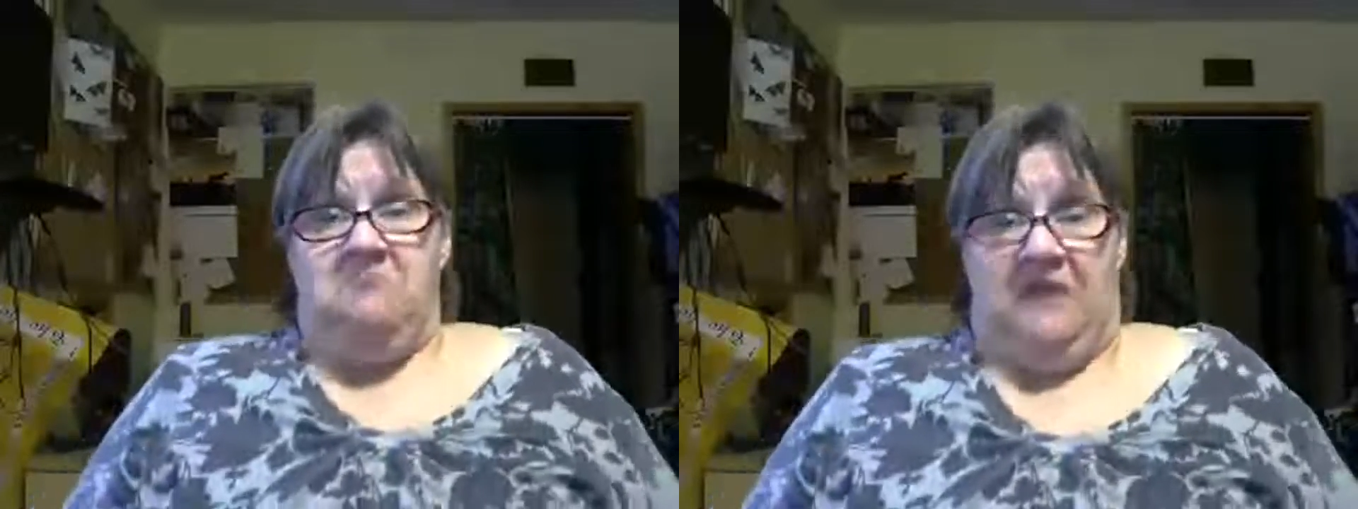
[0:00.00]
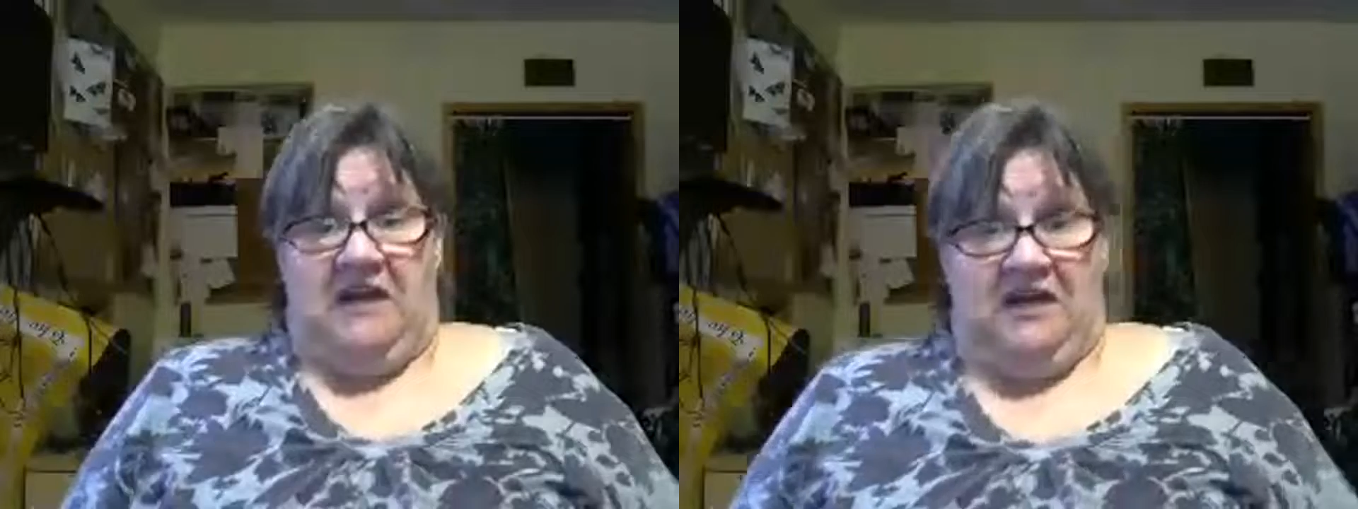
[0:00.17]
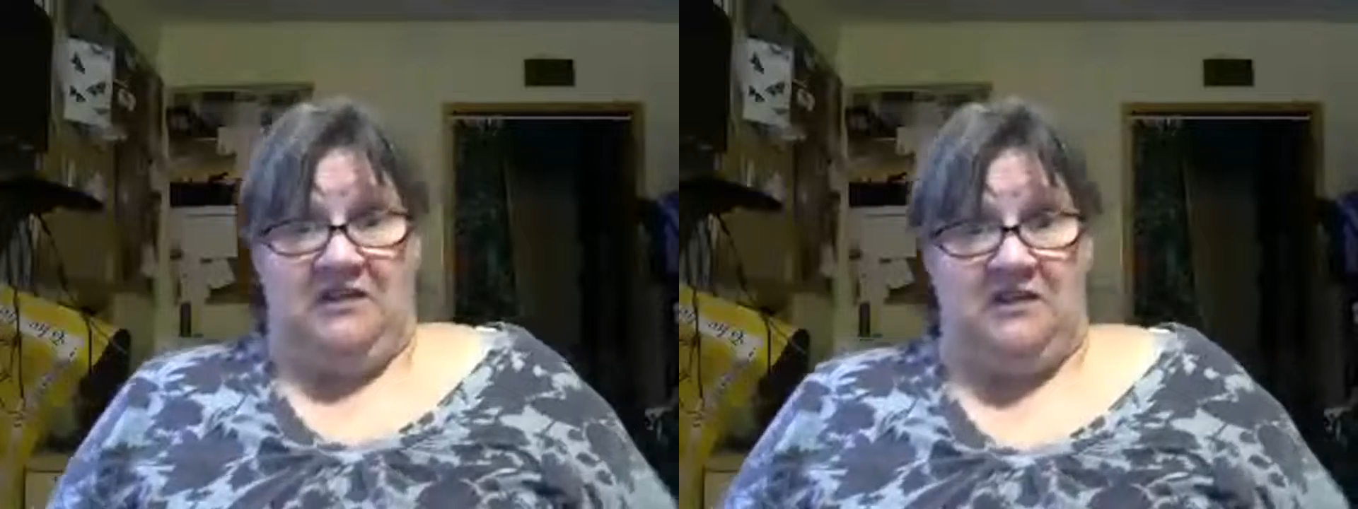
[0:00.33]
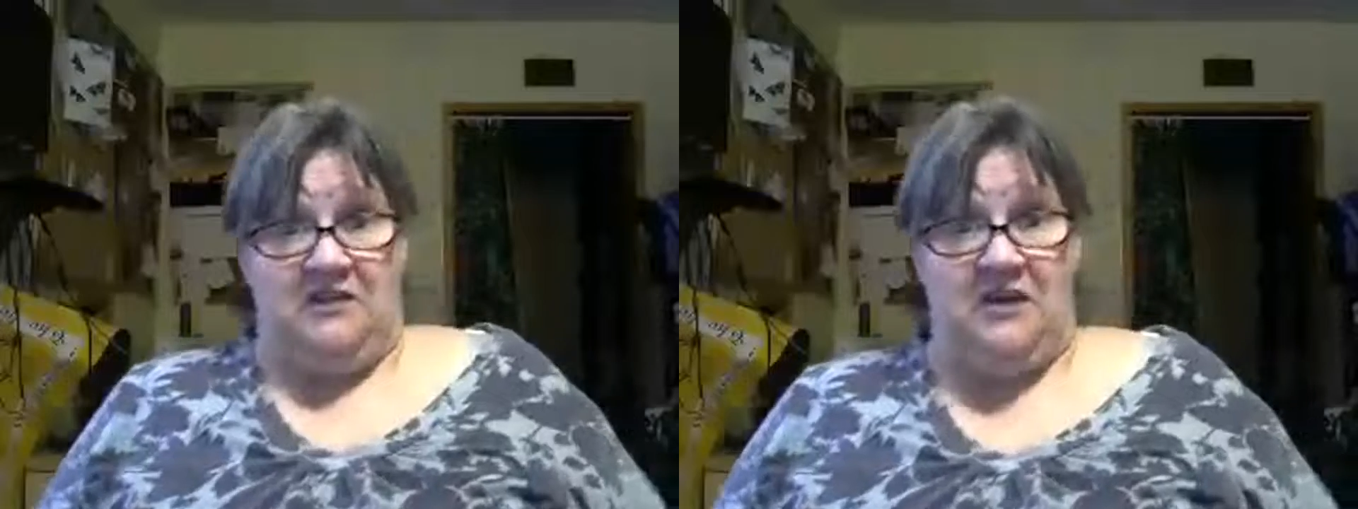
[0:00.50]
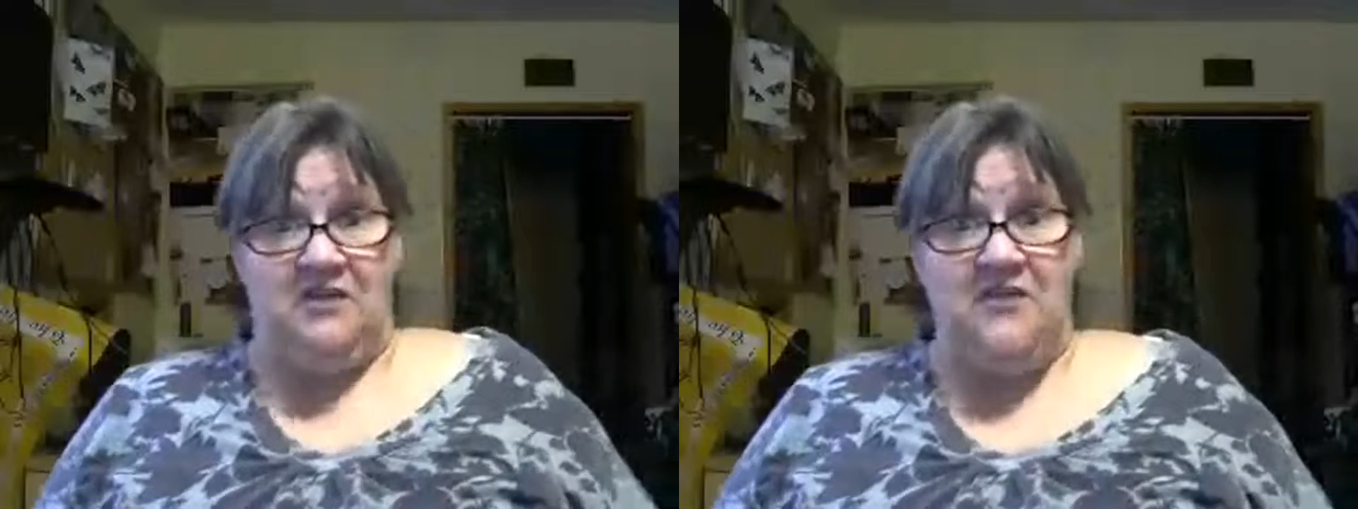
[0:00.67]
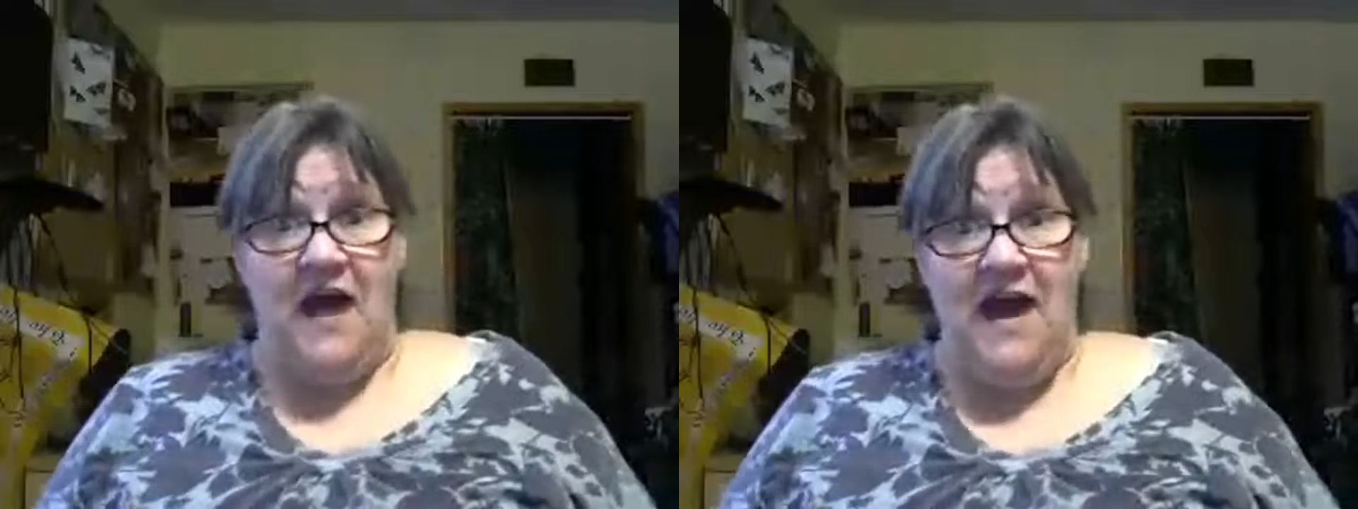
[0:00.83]
But other
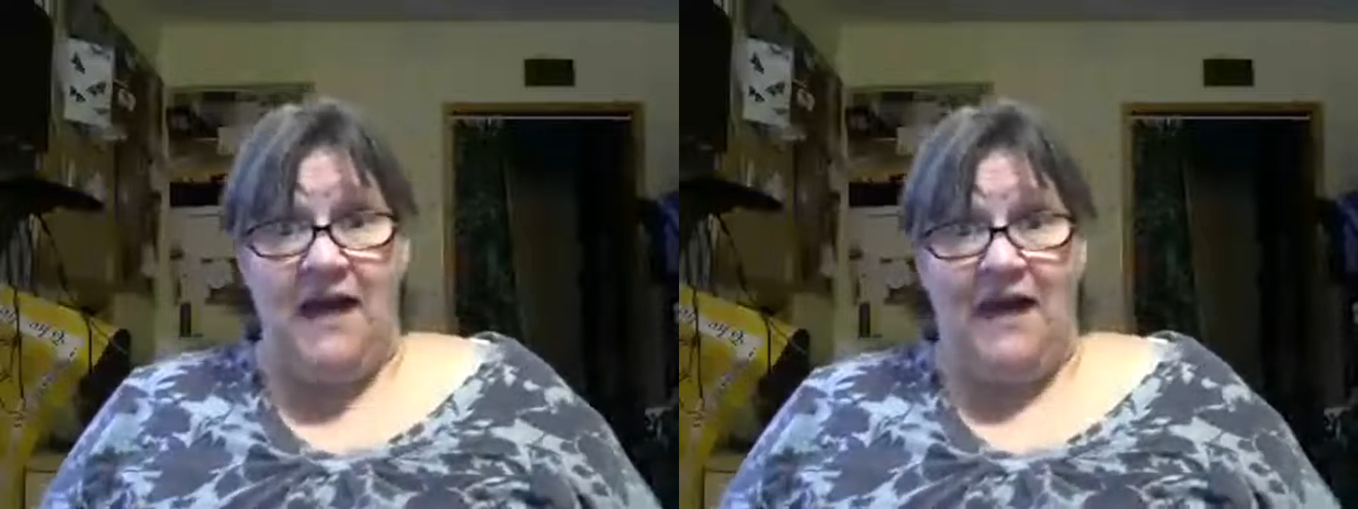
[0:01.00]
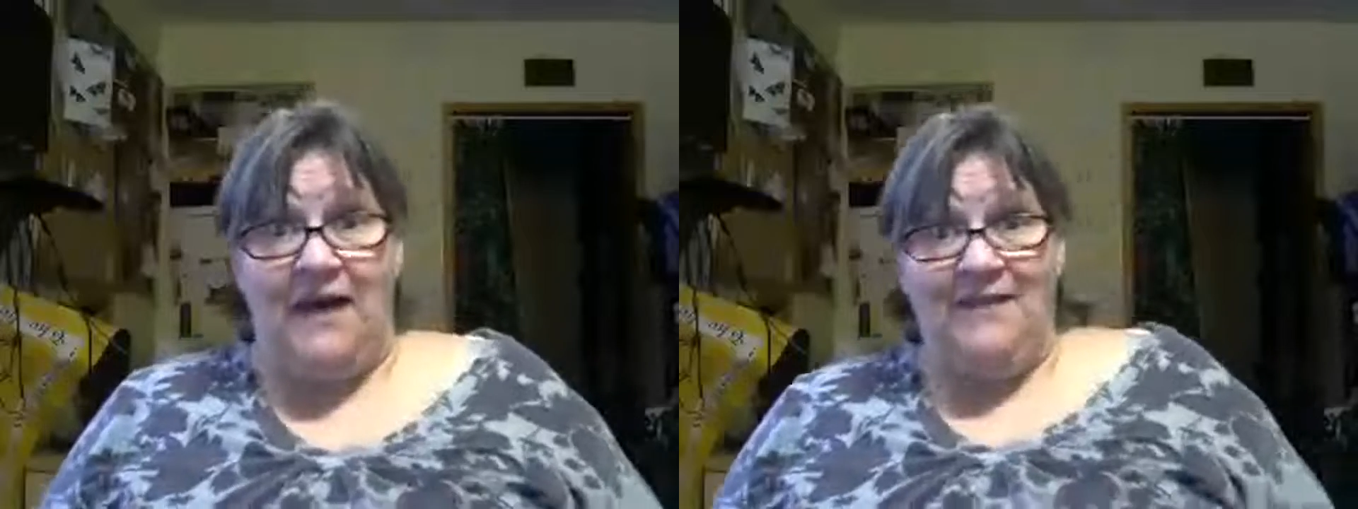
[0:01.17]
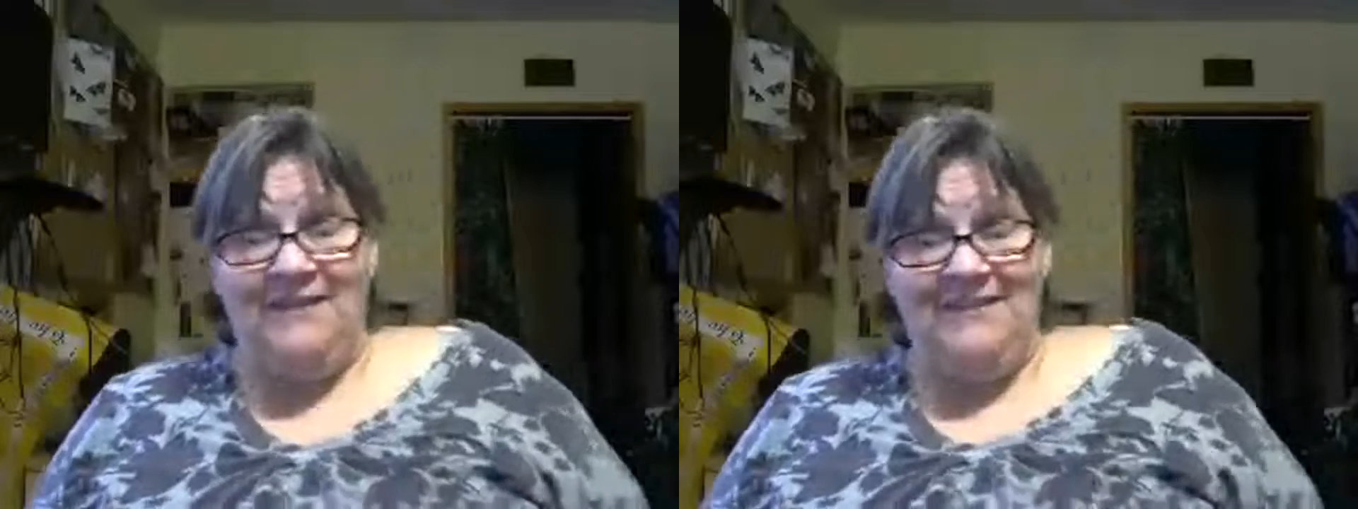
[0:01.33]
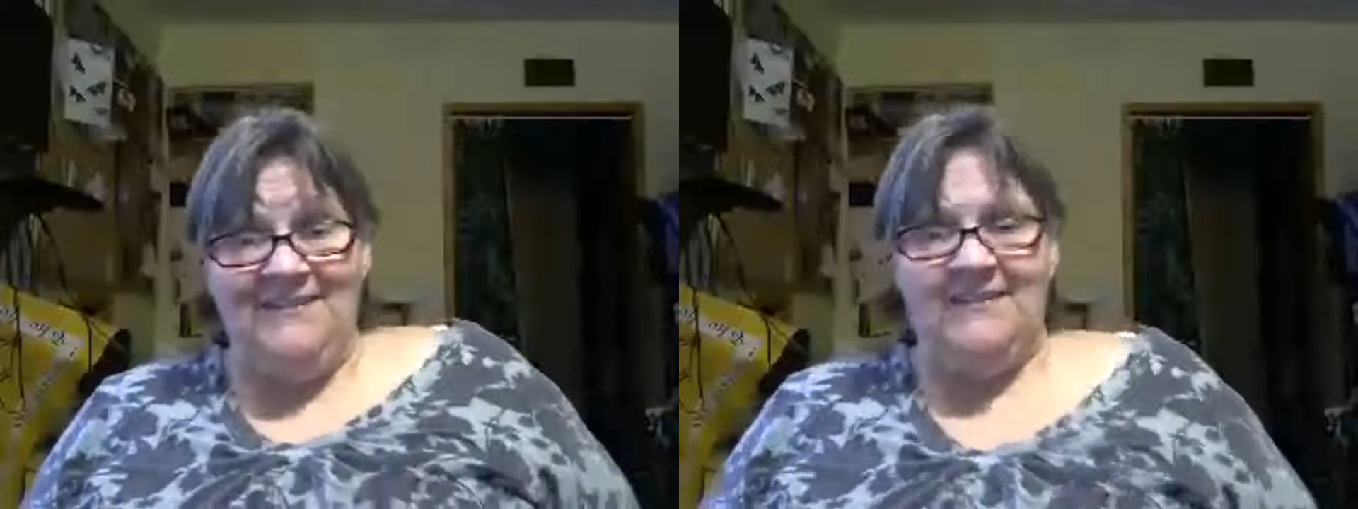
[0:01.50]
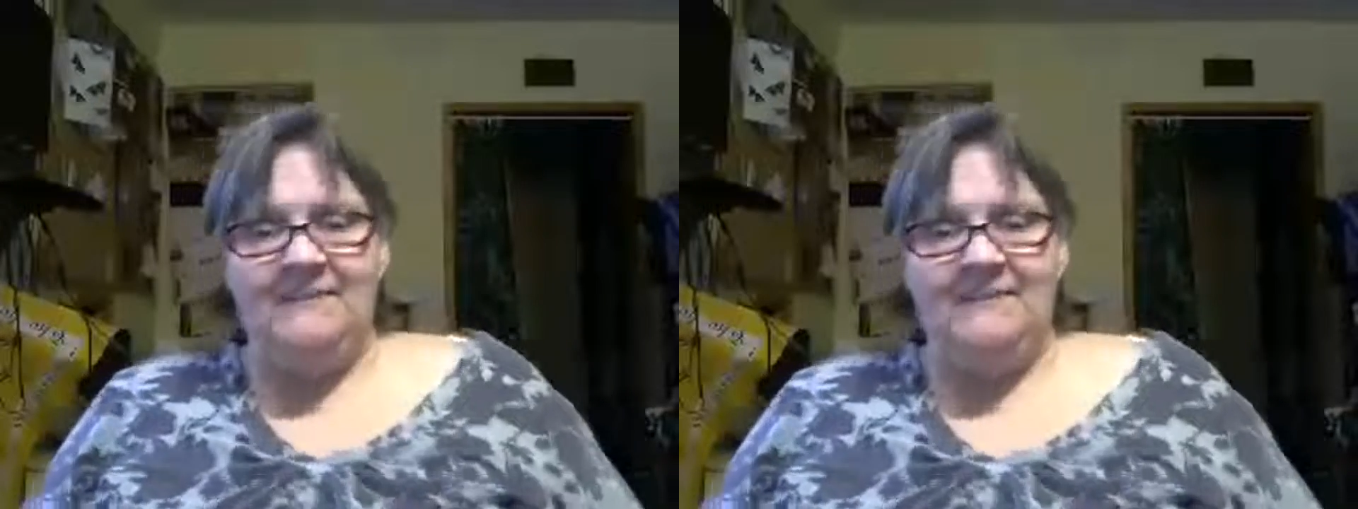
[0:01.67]
than that,